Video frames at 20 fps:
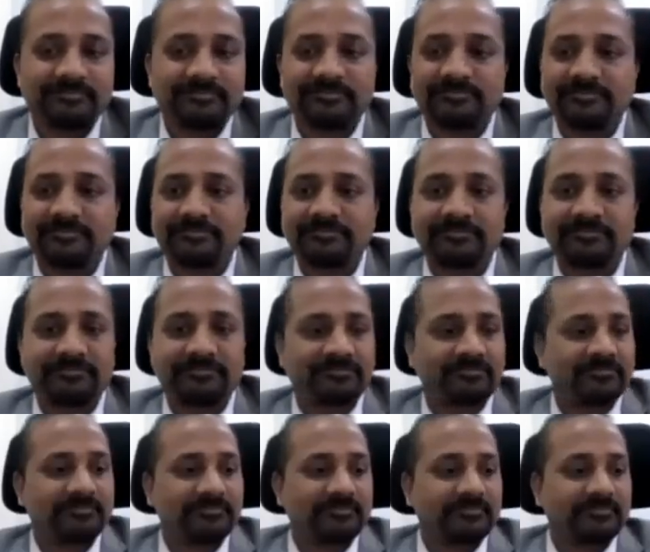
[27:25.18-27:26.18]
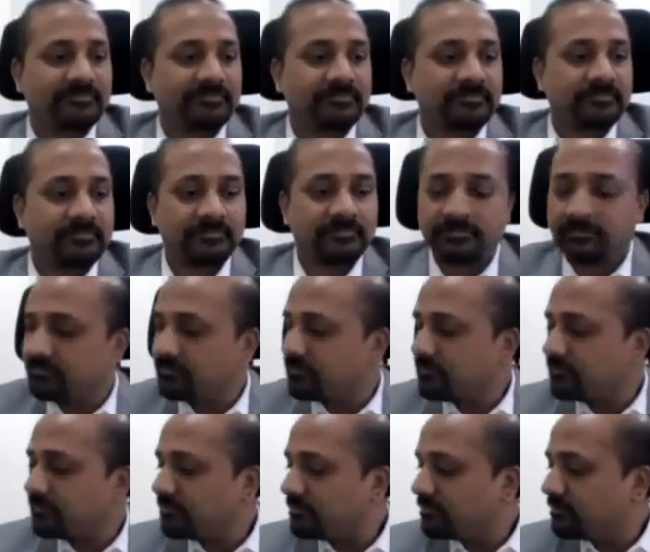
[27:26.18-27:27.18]

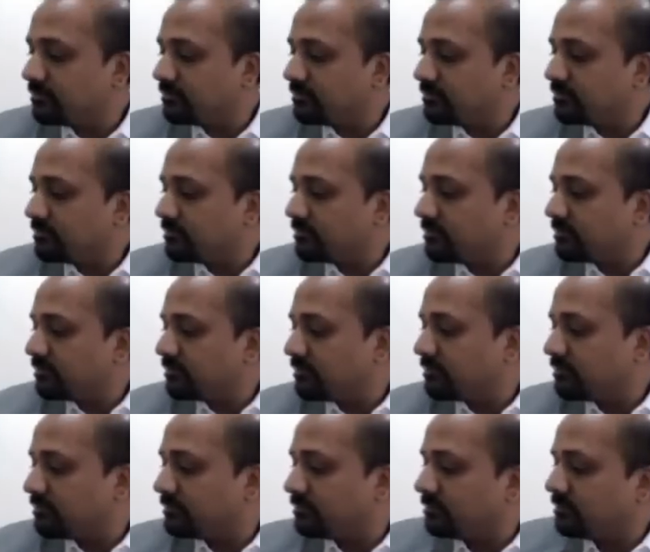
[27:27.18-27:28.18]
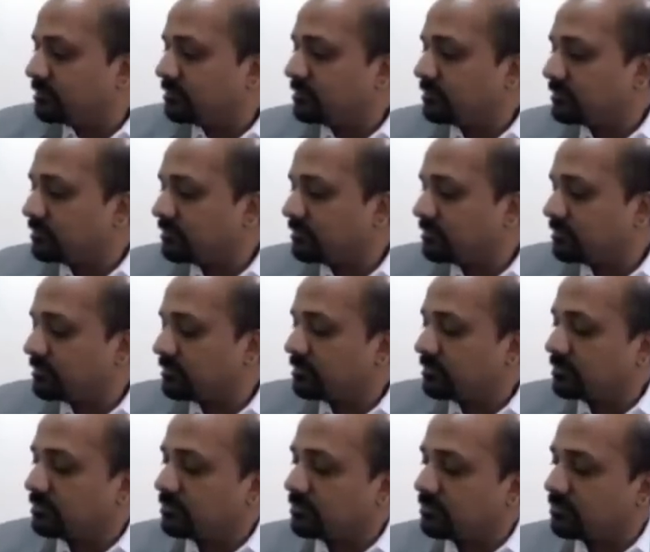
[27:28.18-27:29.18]

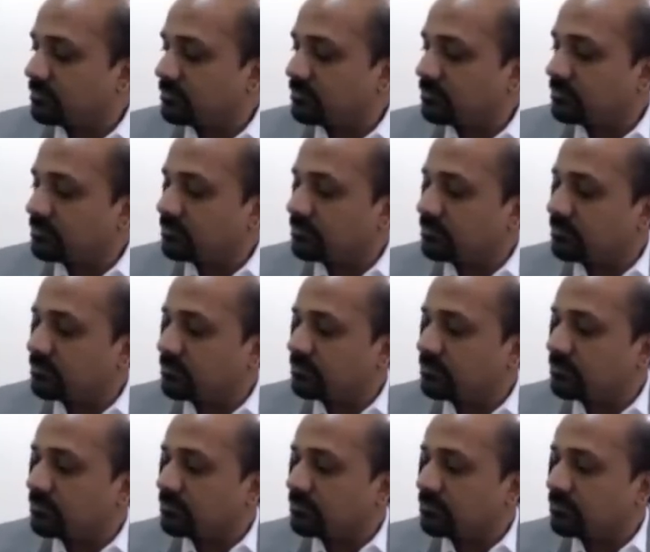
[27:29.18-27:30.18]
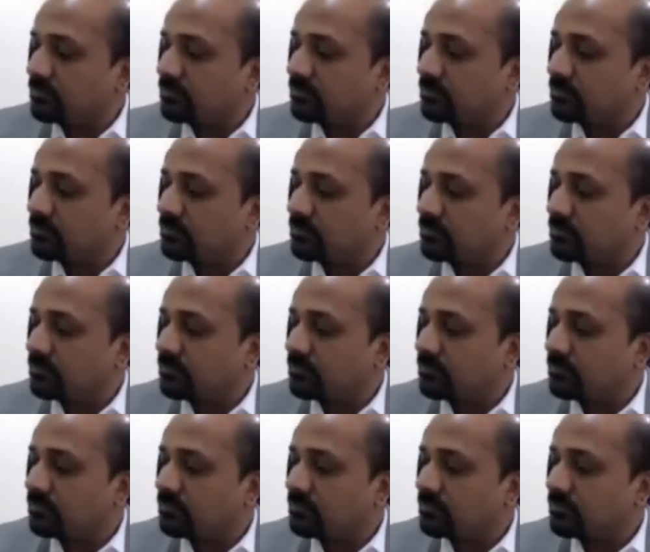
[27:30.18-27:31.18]

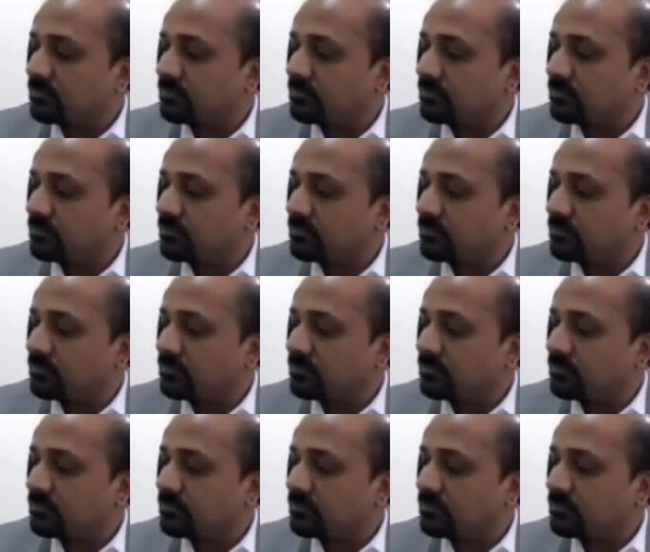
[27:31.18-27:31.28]
(silent)